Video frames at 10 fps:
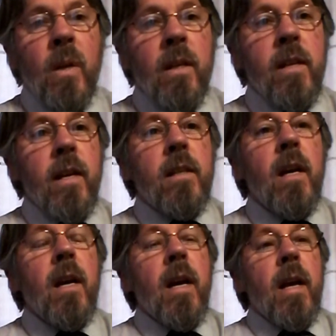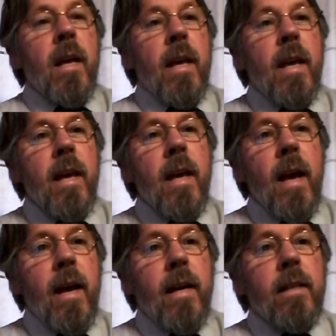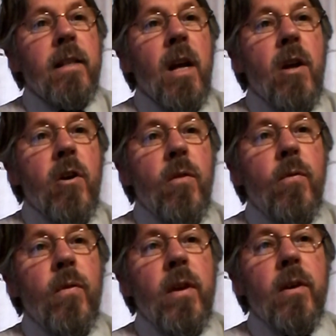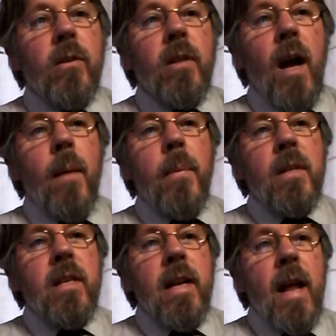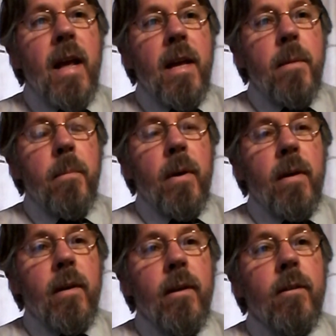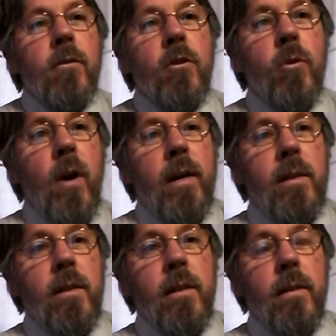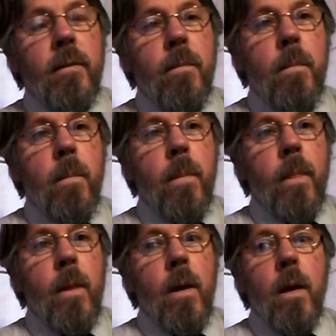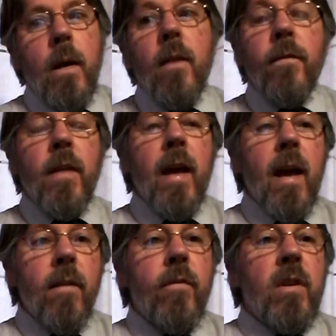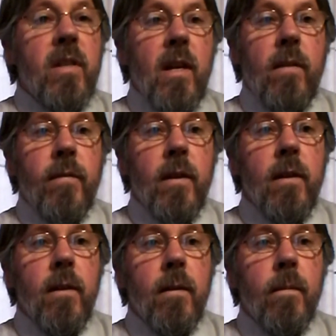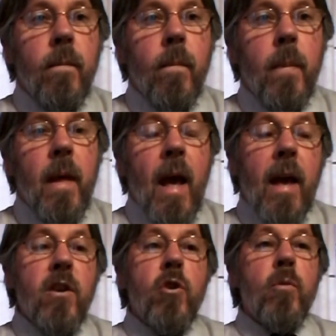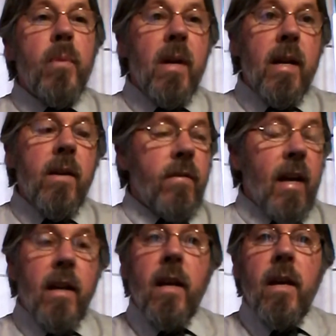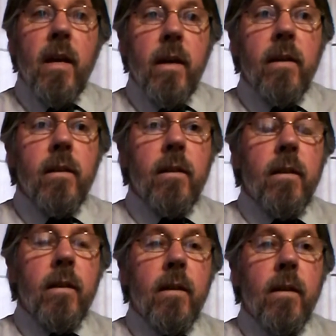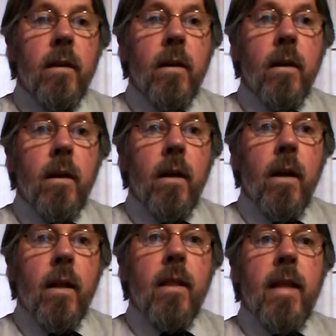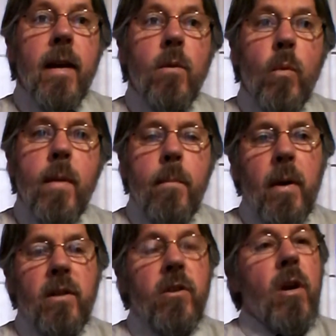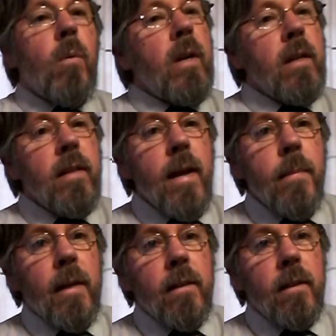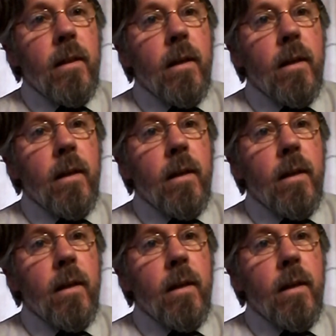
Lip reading: says, He has revealed Abba's name to us. If they have received it, and you believe that He is, then we must know what His name is.